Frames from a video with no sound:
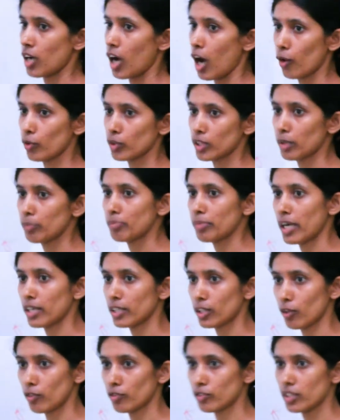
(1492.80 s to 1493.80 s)
Outer
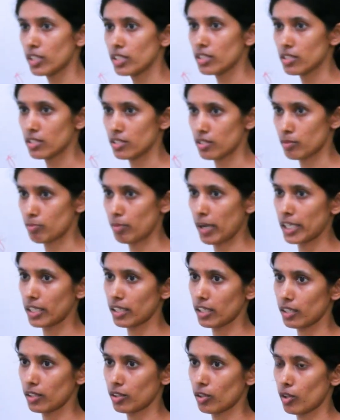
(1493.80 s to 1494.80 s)
part of the
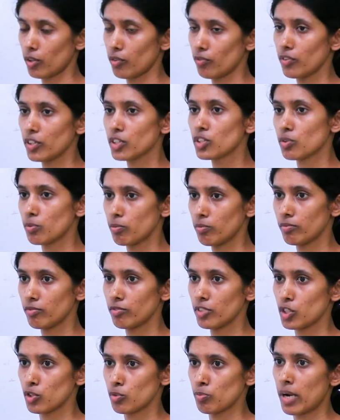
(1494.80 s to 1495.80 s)
spinal cord.
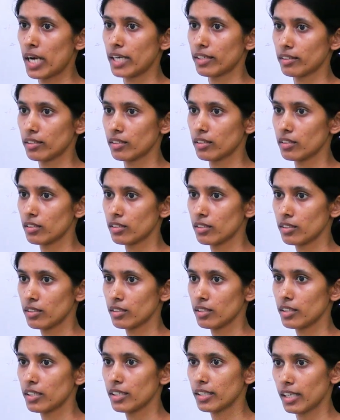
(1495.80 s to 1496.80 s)
Which matter?
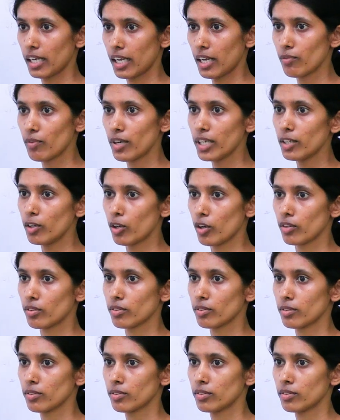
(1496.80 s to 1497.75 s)
Gray one or?